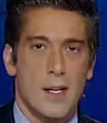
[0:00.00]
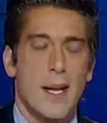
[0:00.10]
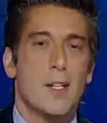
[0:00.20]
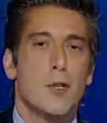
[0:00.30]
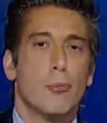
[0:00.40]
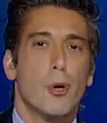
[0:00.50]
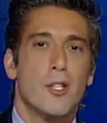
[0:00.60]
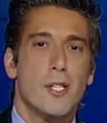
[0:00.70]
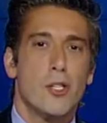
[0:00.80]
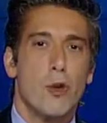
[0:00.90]
Next to
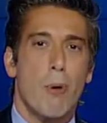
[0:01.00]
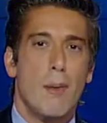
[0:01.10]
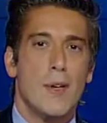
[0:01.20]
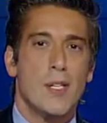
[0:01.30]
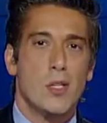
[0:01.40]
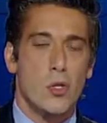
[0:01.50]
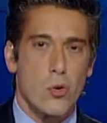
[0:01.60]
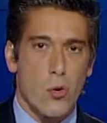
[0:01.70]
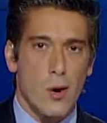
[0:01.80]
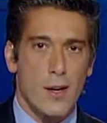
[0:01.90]
President Obama's
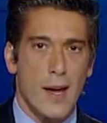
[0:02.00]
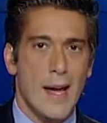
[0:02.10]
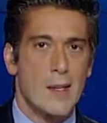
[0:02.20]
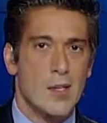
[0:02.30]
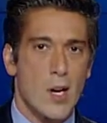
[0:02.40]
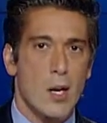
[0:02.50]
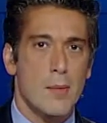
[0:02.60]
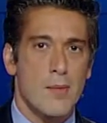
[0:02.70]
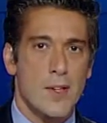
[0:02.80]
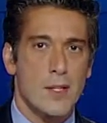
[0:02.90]
historic and
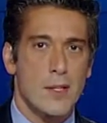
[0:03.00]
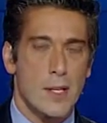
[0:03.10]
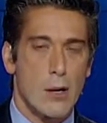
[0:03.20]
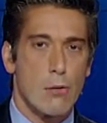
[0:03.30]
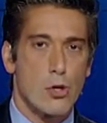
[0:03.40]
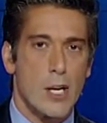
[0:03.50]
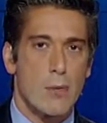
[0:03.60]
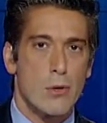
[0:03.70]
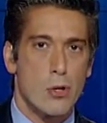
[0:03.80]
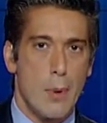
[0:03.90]
solemn visit to
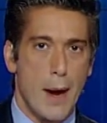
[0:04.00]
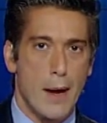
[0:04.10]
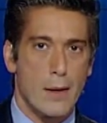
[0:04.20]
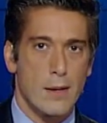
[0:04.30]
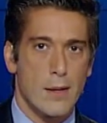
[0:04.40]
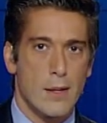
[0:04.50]
Hiroshima, Japan,